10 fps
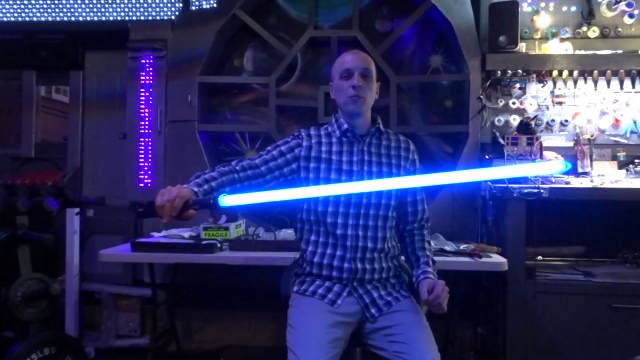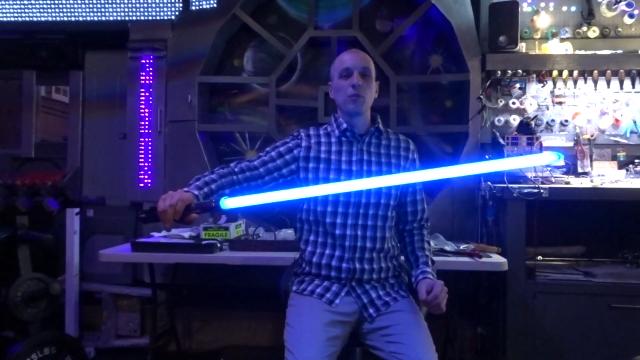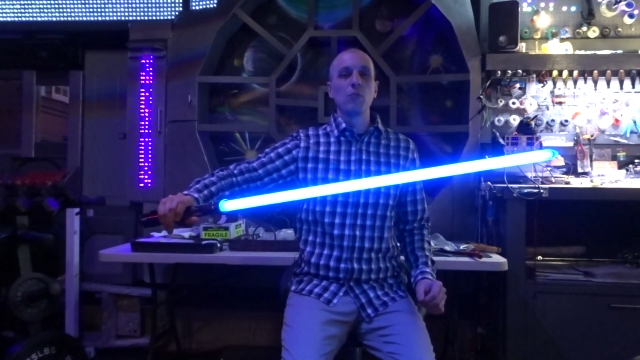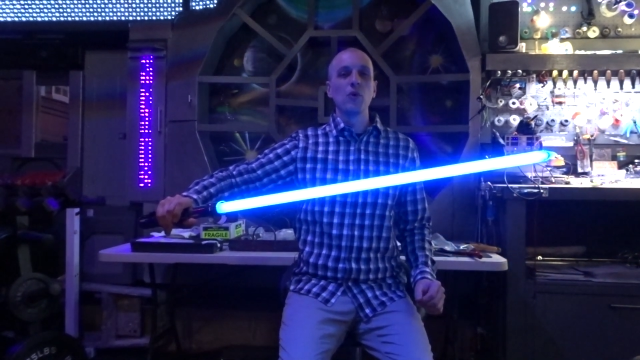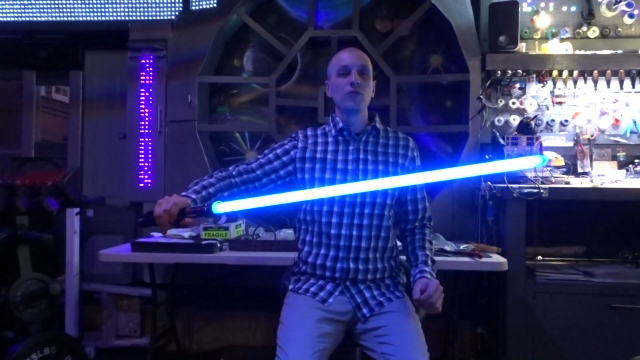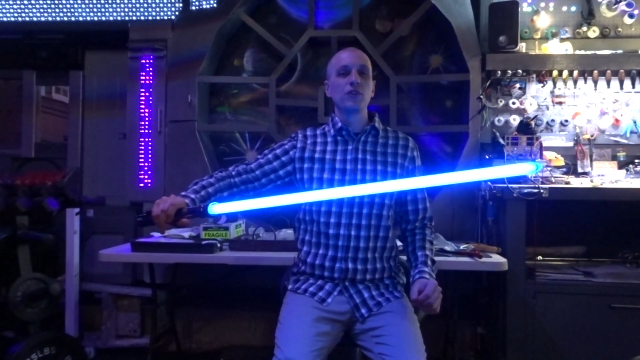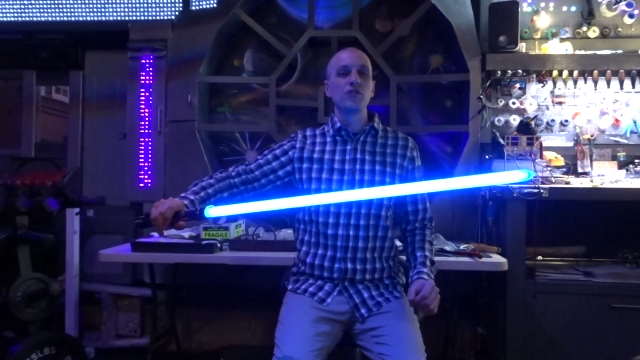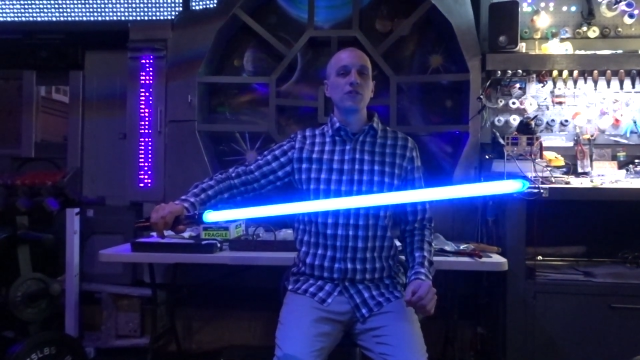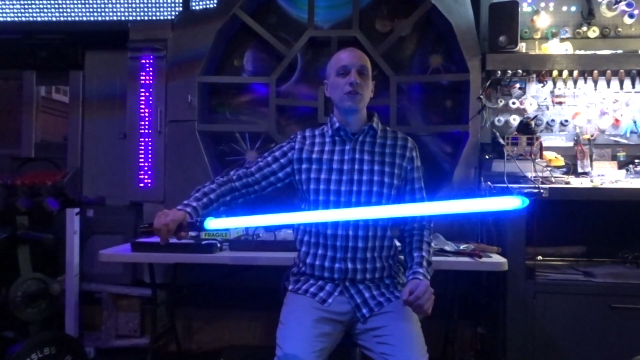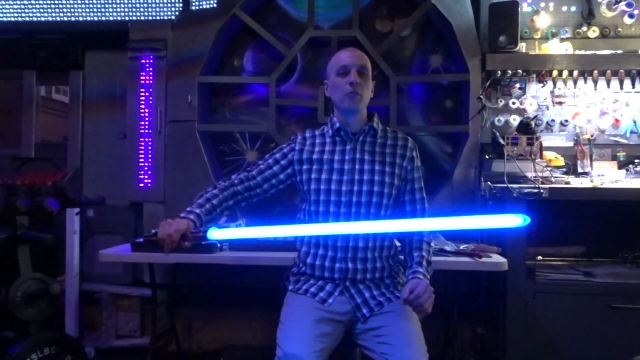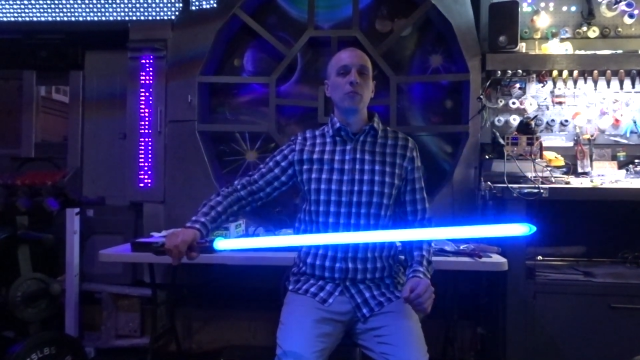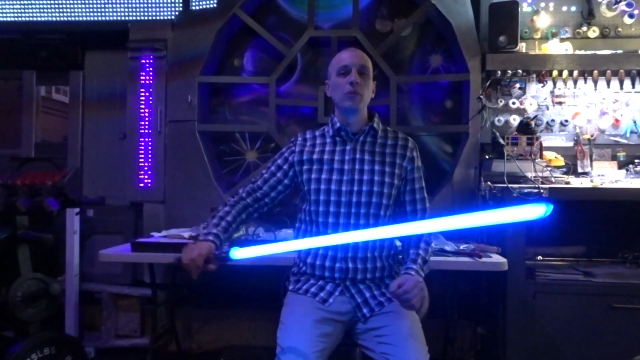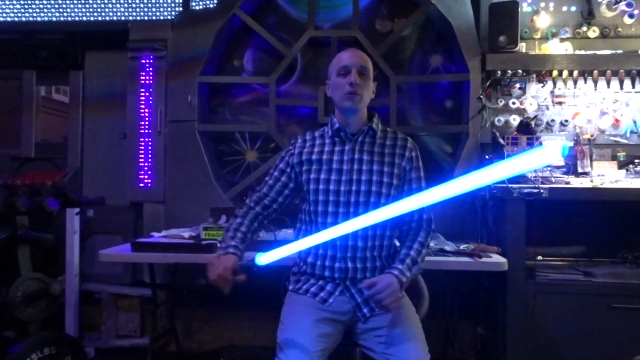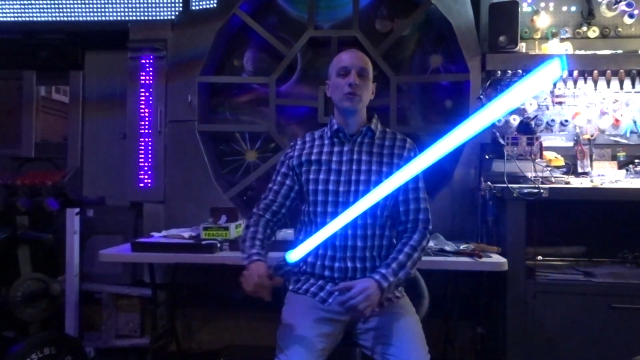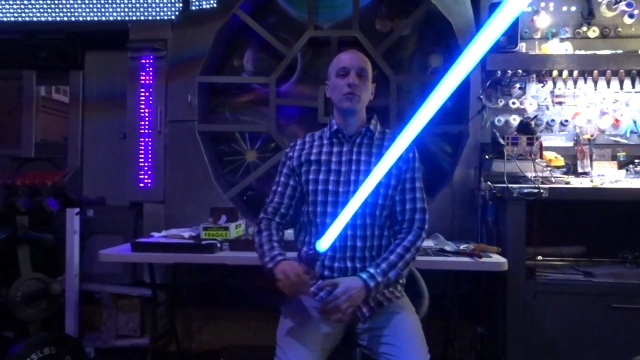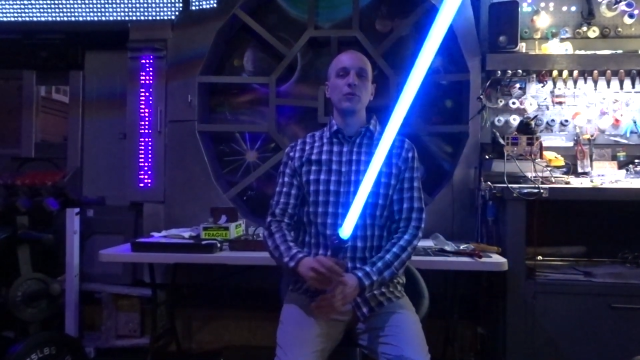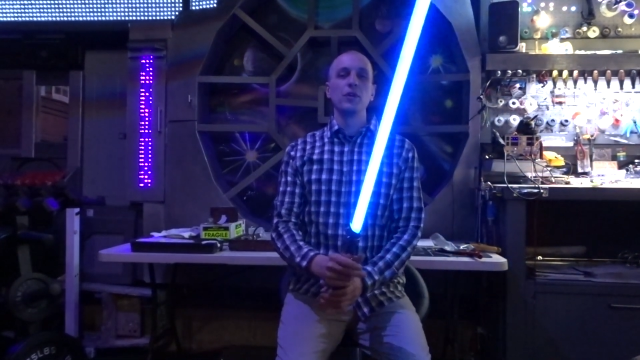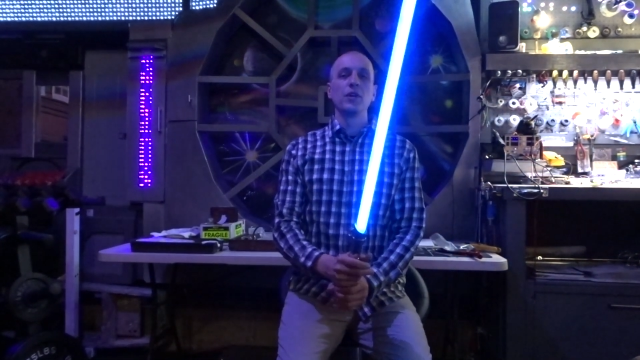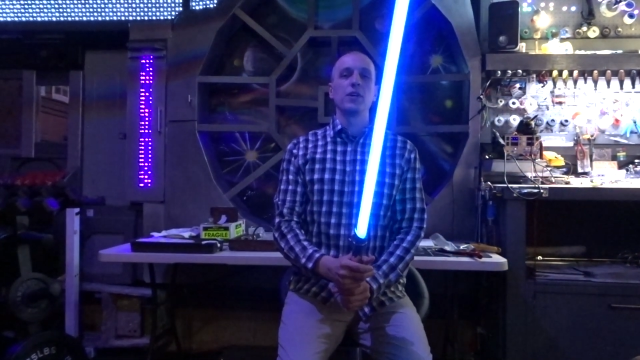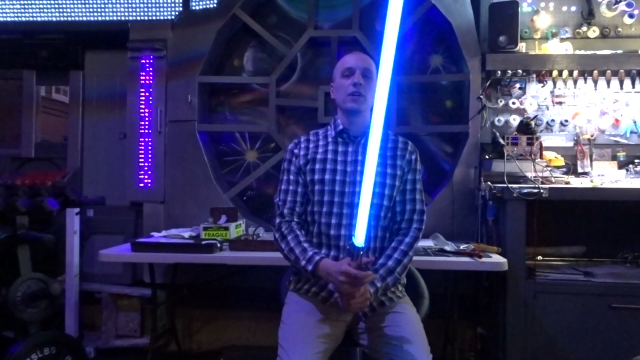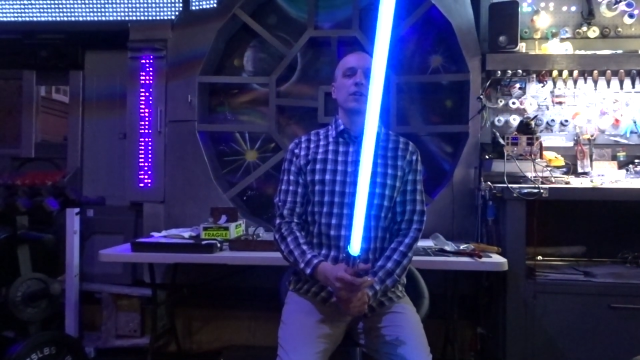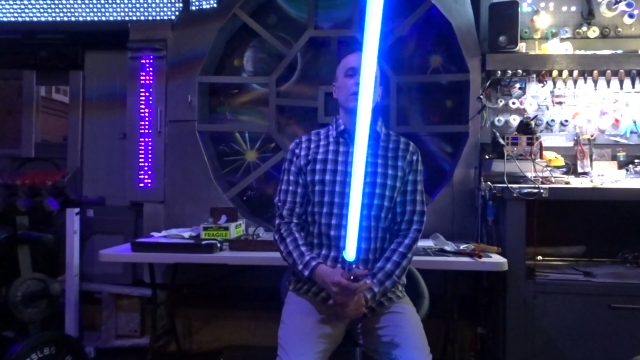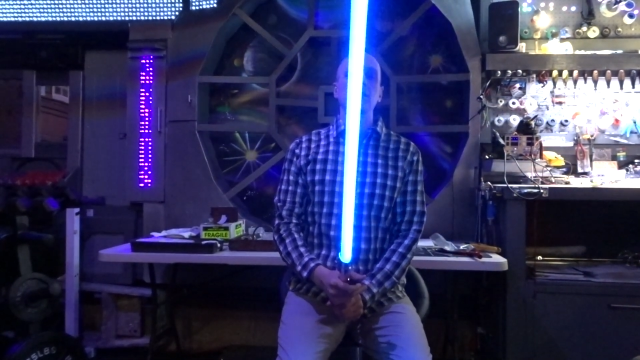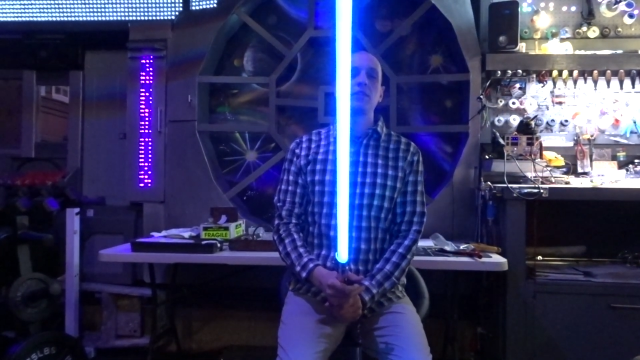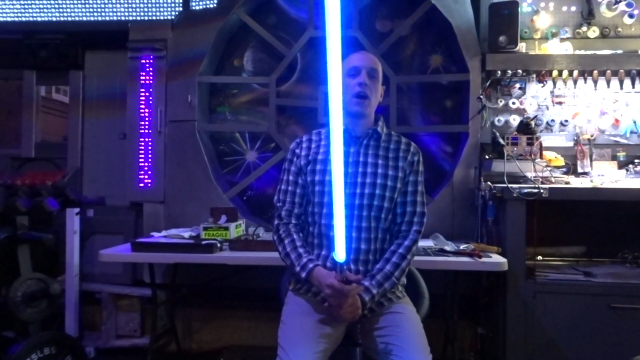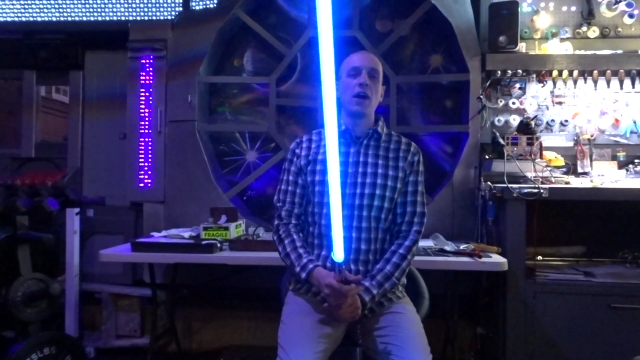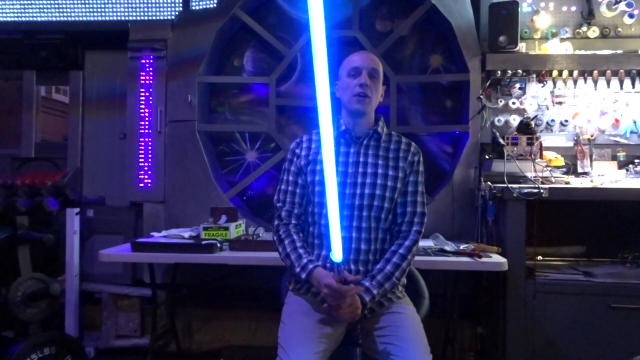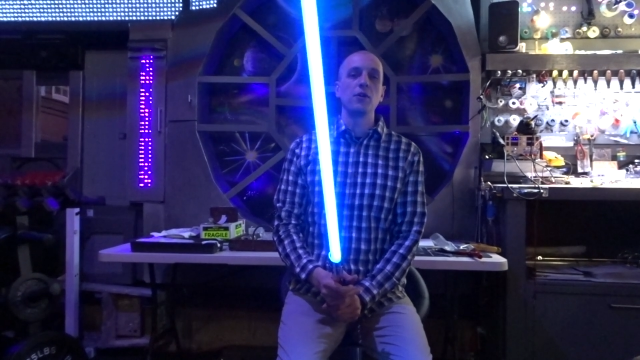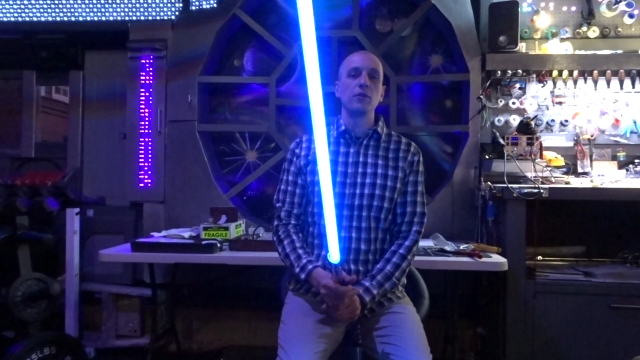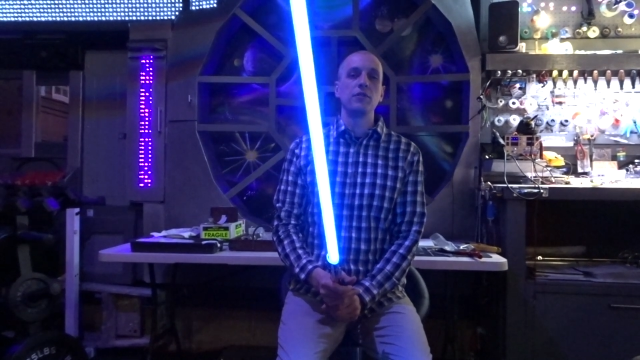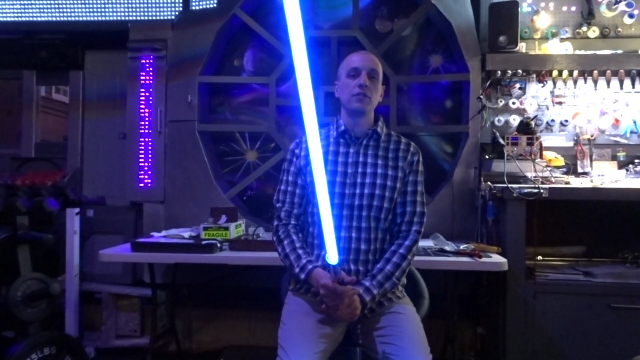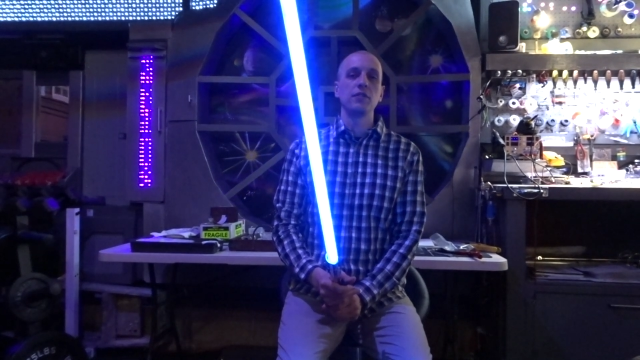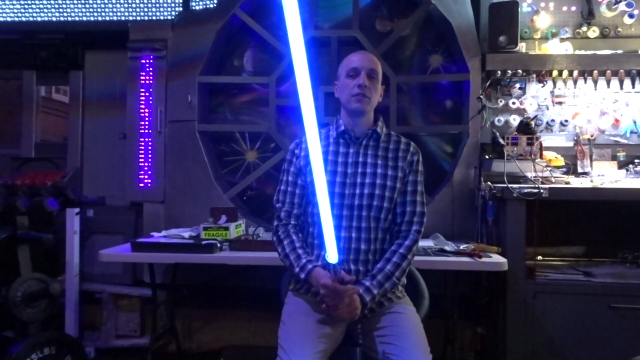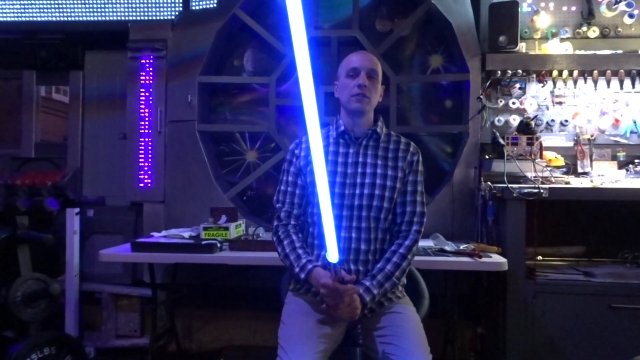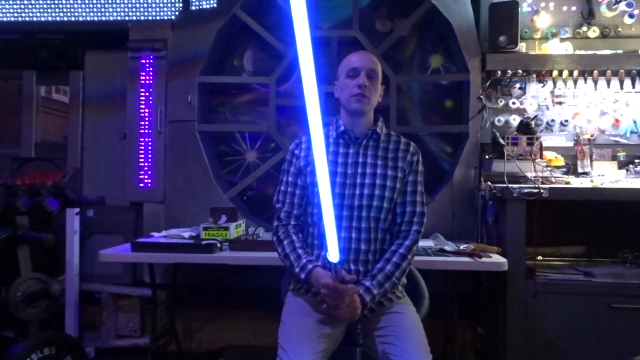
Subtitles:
but mostly just the blue diodes.